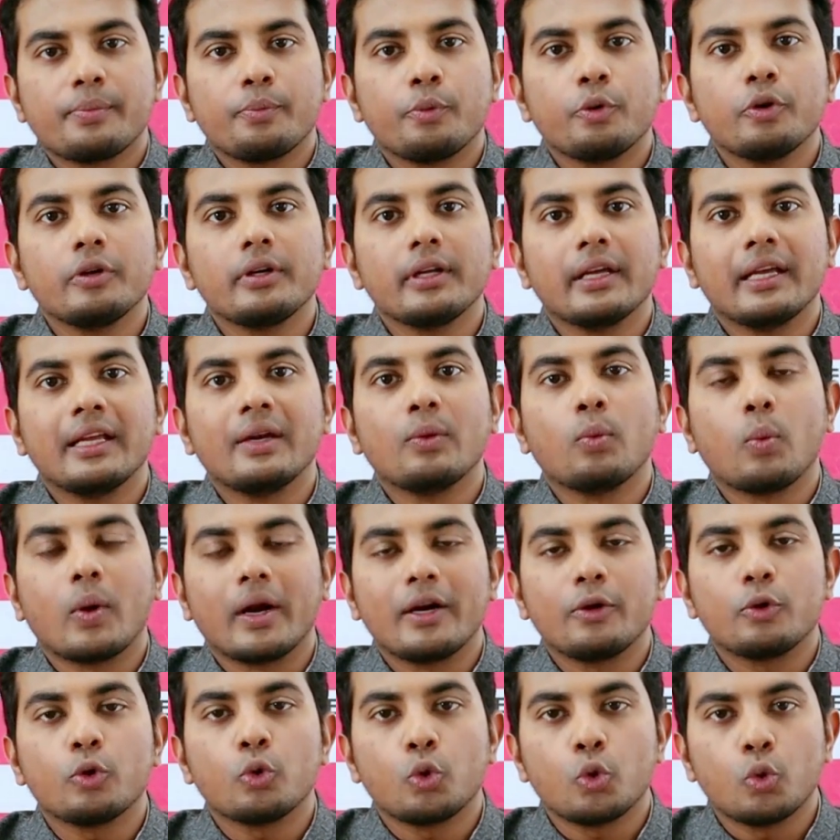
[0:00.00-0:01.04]
report in
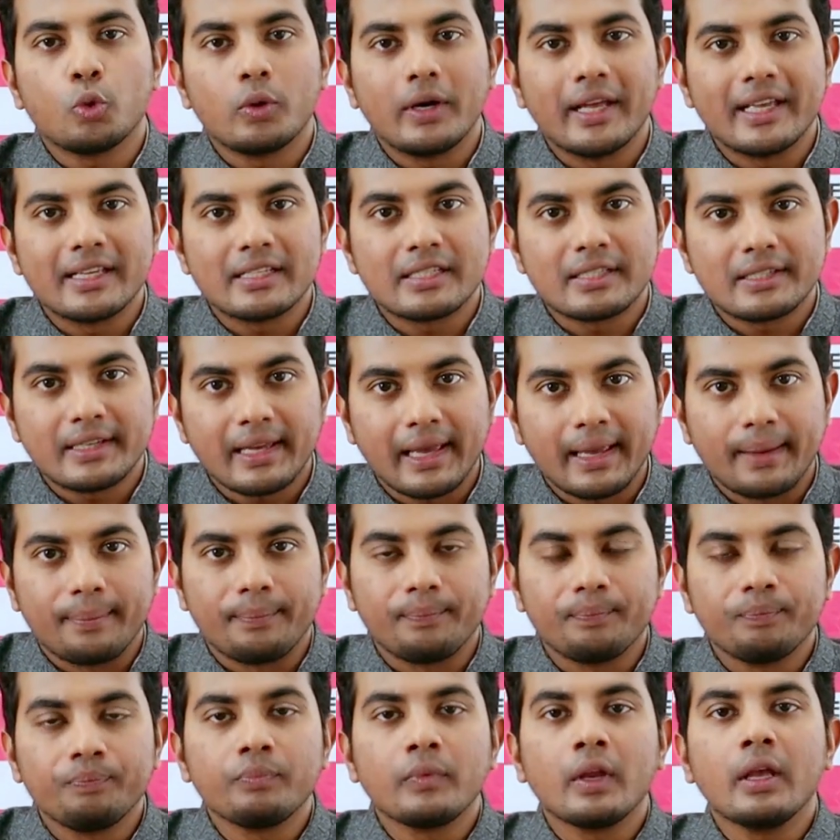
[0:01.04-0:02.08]
1 to 2 days time.
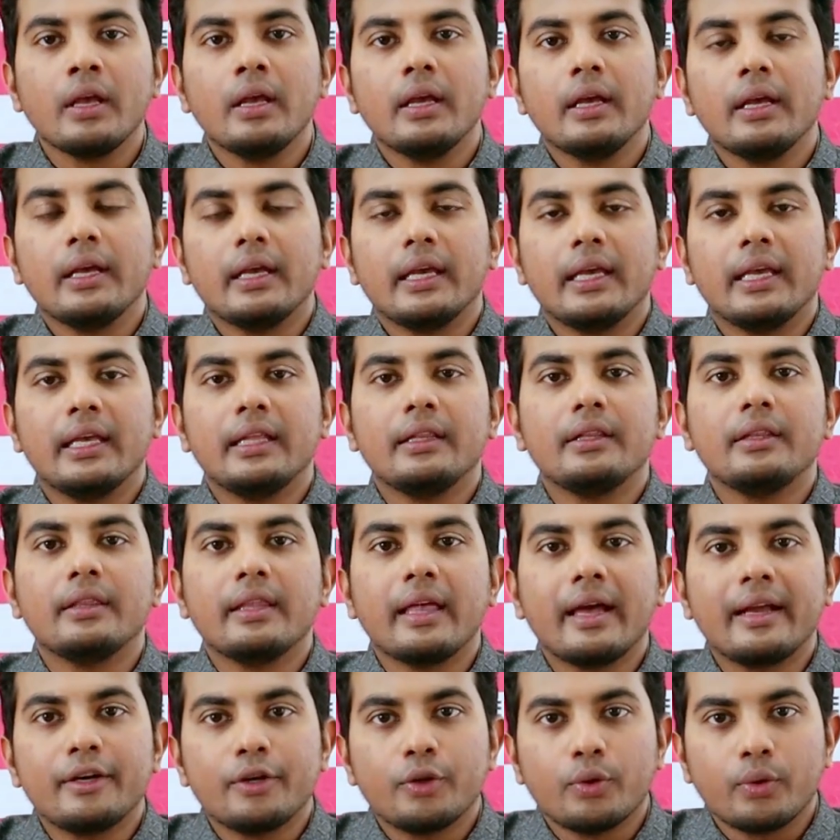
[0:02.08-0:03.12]
In
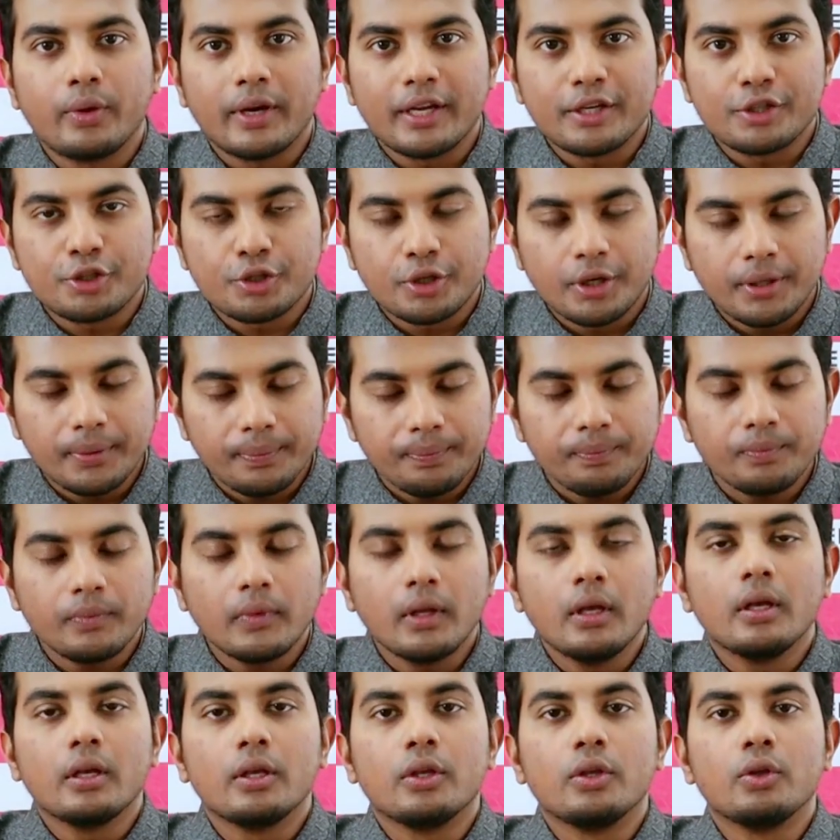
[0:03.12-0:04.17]
that duration,
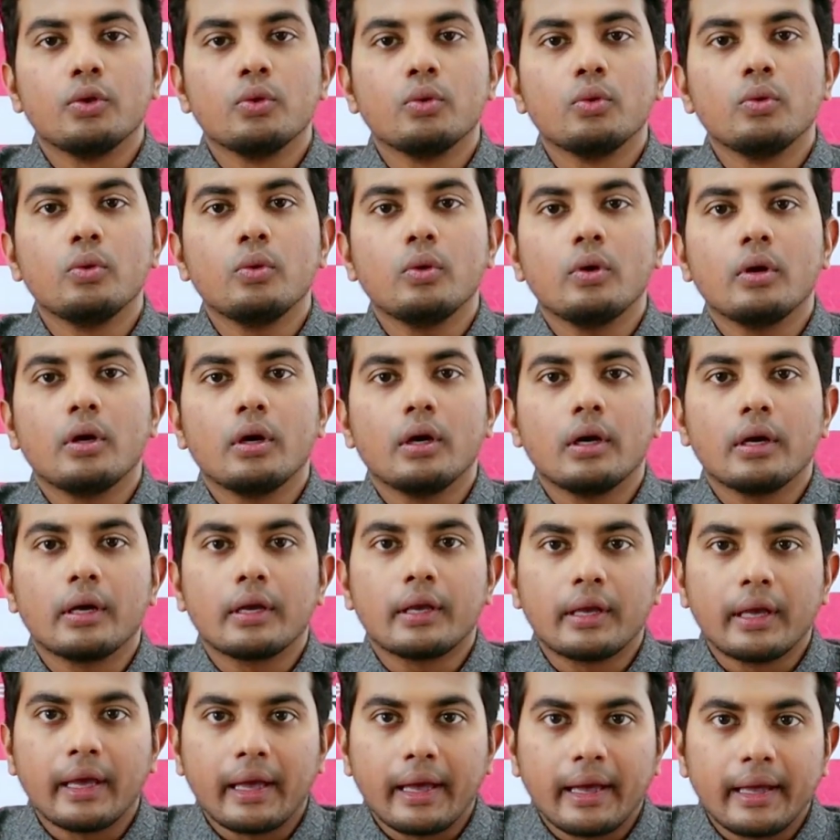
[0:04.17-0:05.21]
you
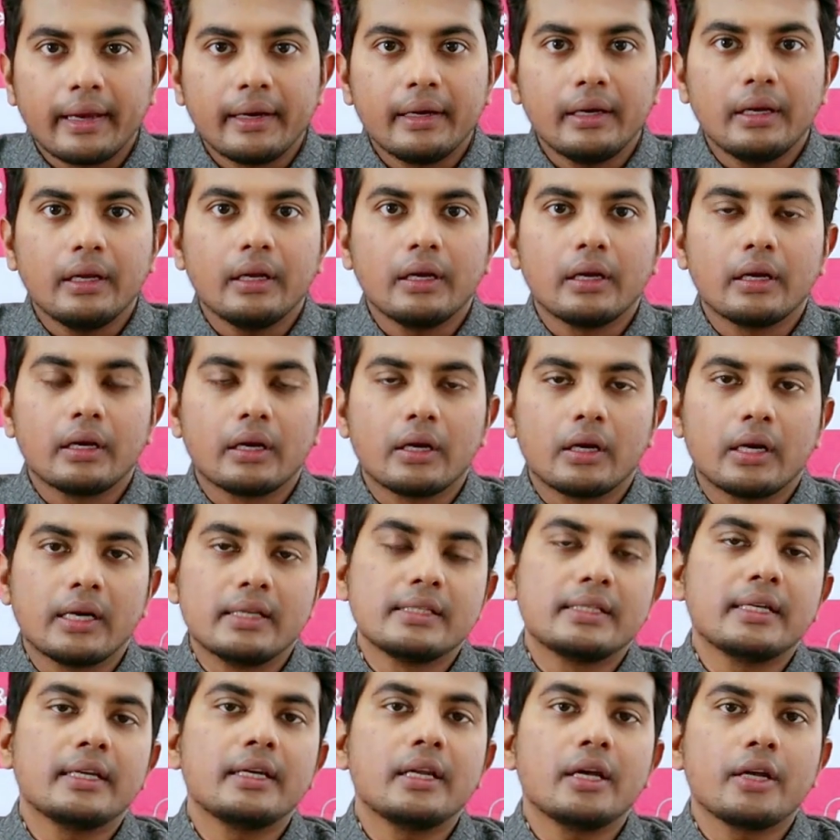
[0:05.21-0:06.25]
can
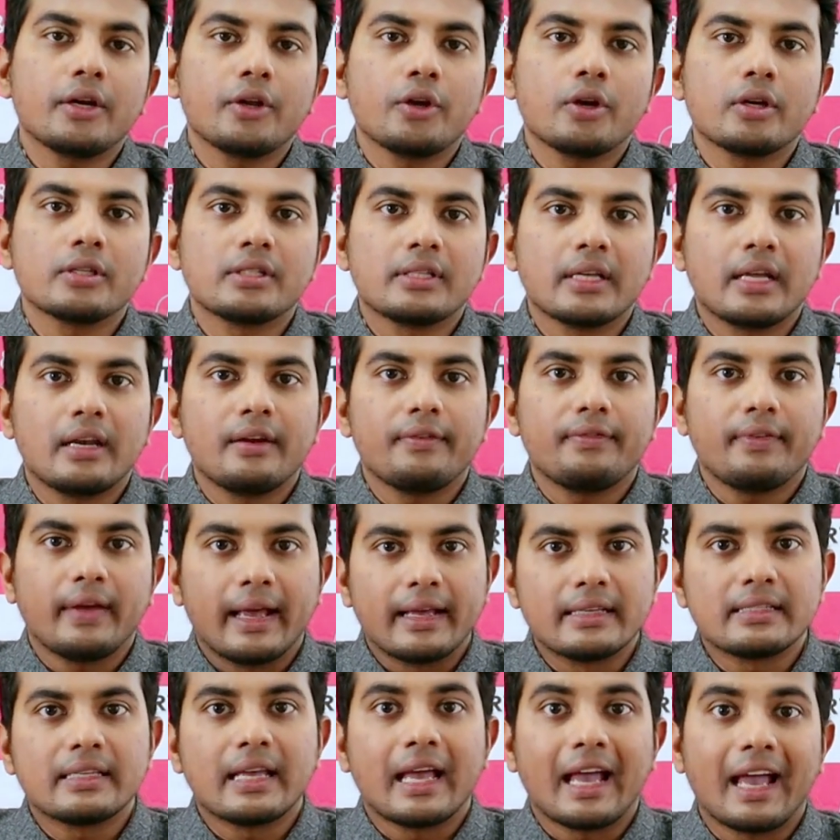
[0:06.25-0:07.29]
consider yourself
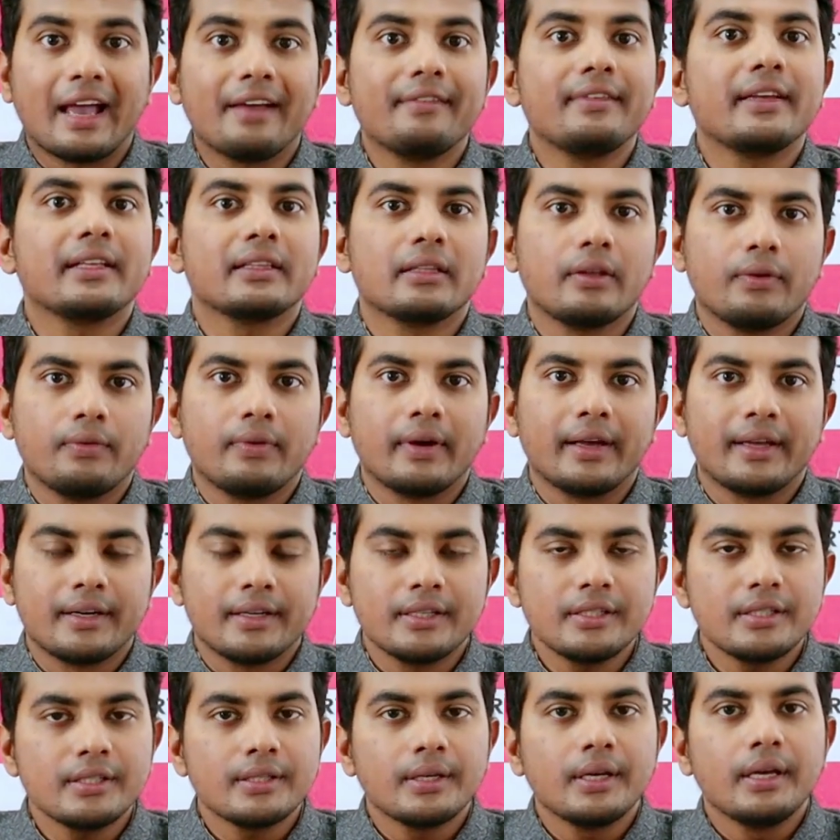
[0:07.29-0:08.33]
as having the
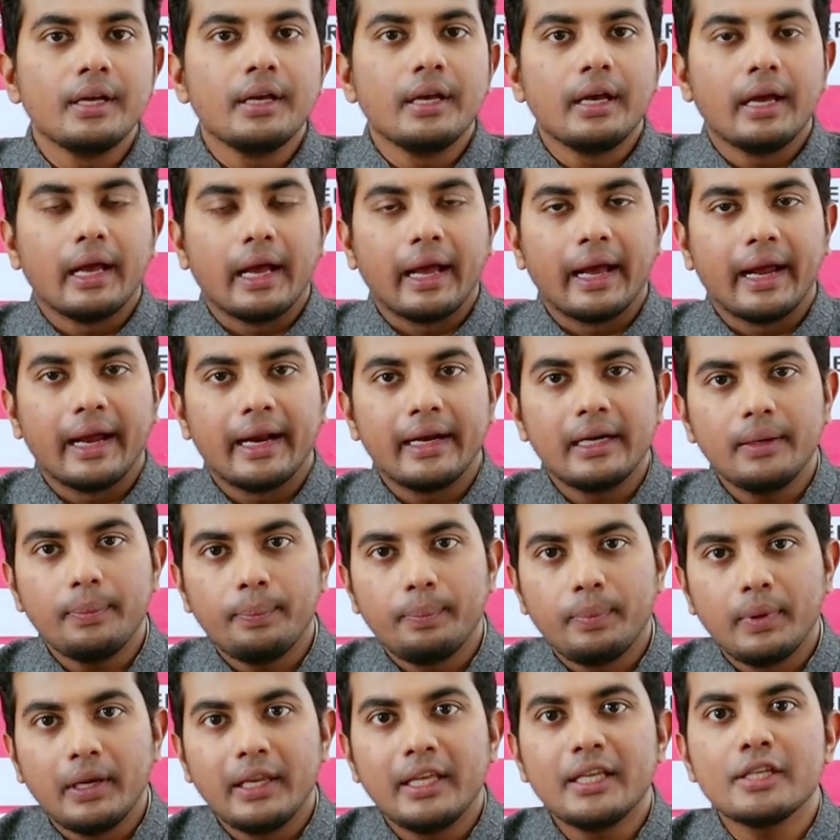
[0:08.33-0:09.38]
virus,
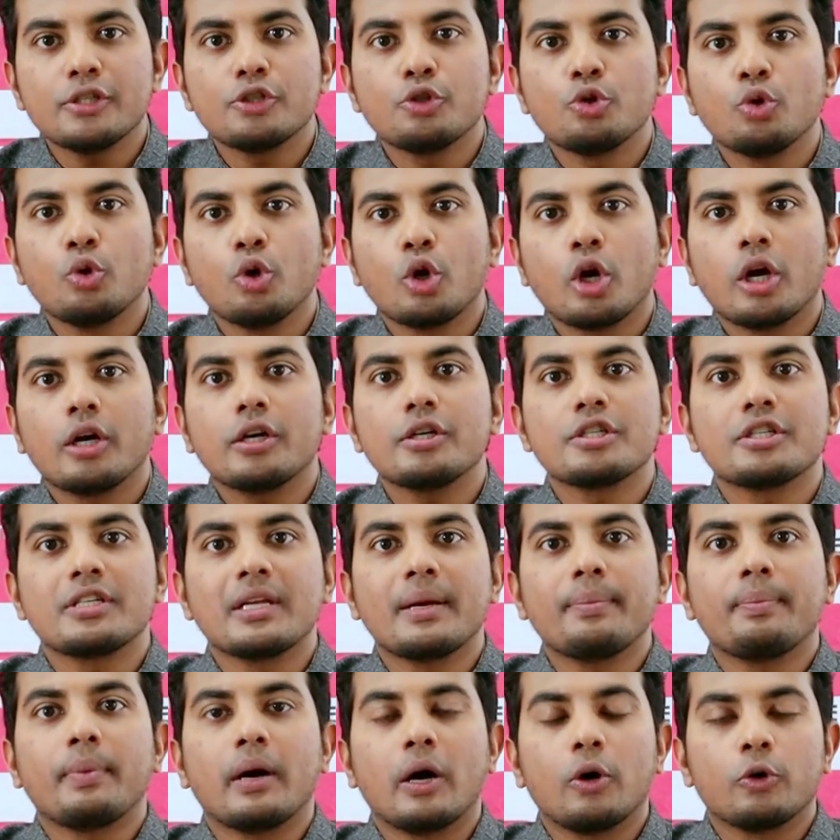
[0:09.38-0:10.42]
and please do not
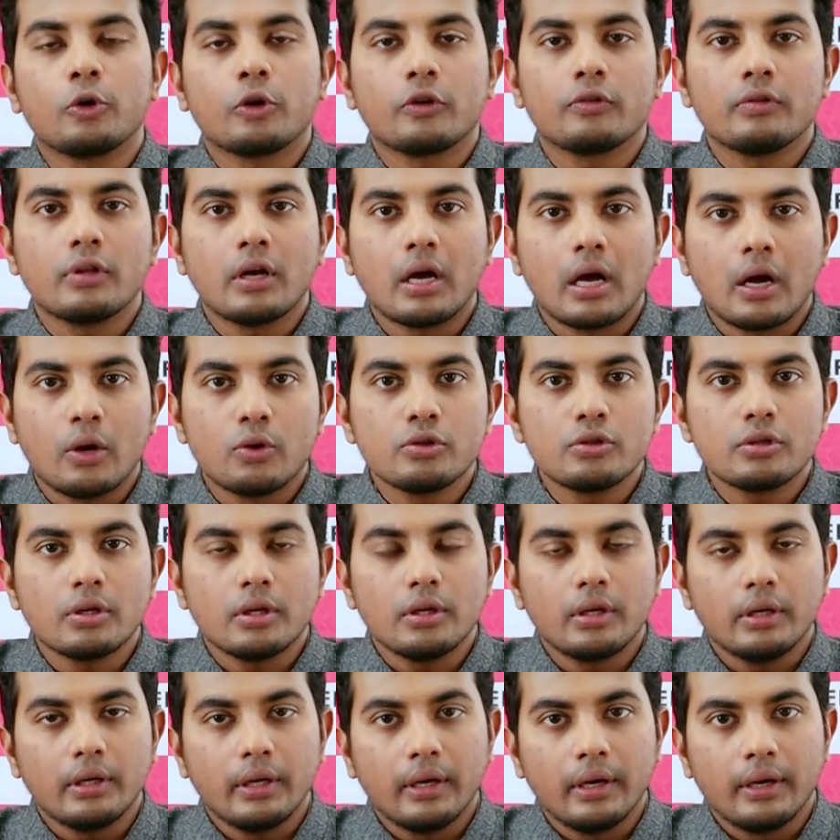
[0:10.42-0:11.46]
step out of the house
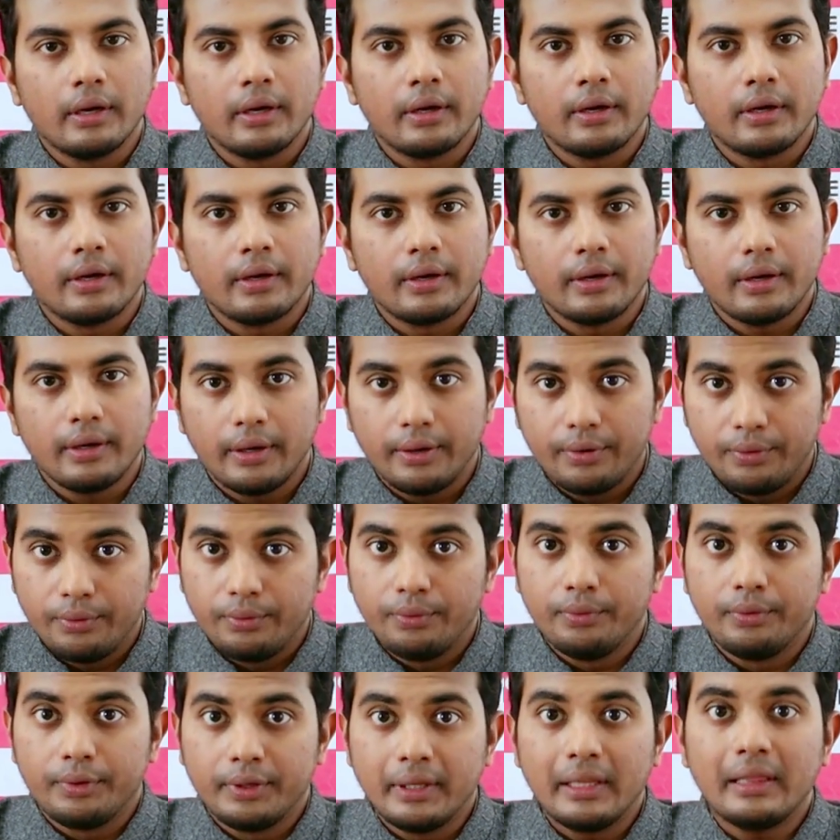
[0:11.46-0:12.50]
uh,
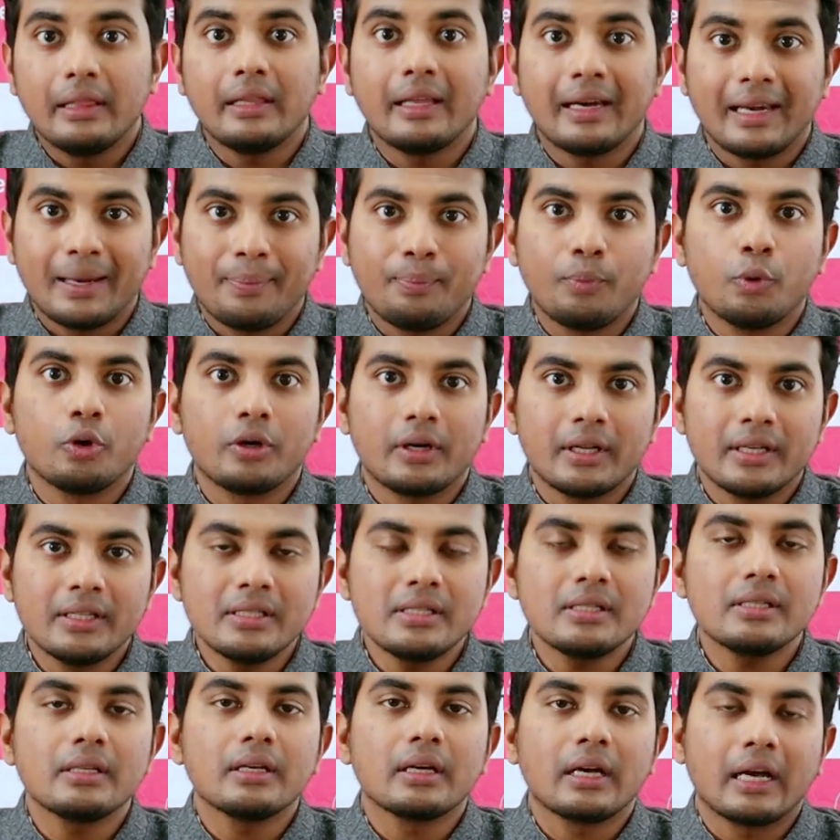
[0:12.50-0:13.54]
till the report
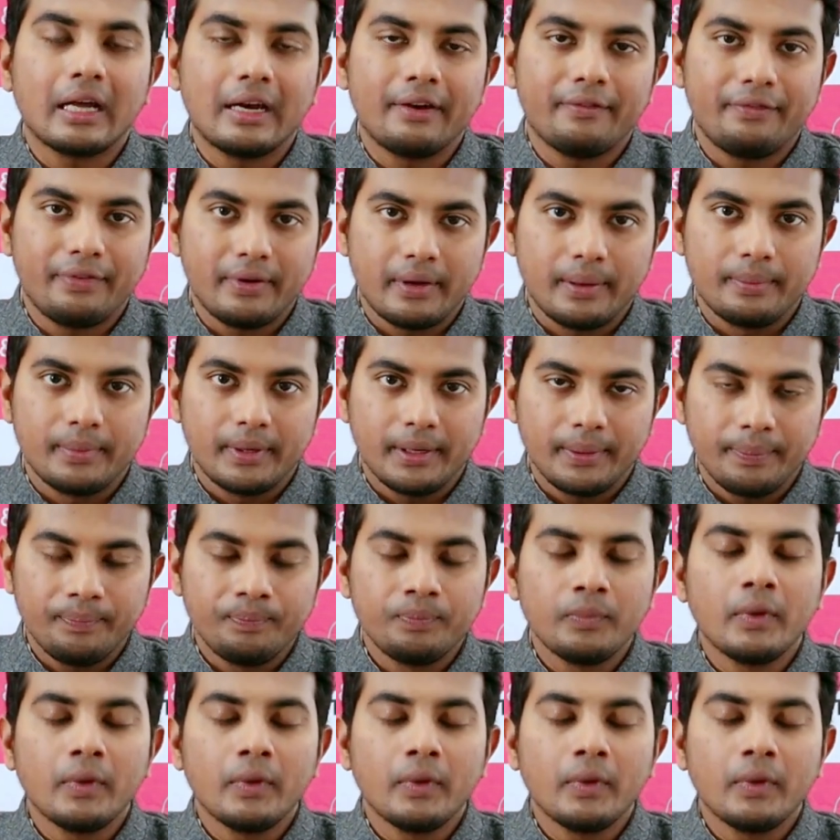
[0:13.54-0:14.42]
is confirmed.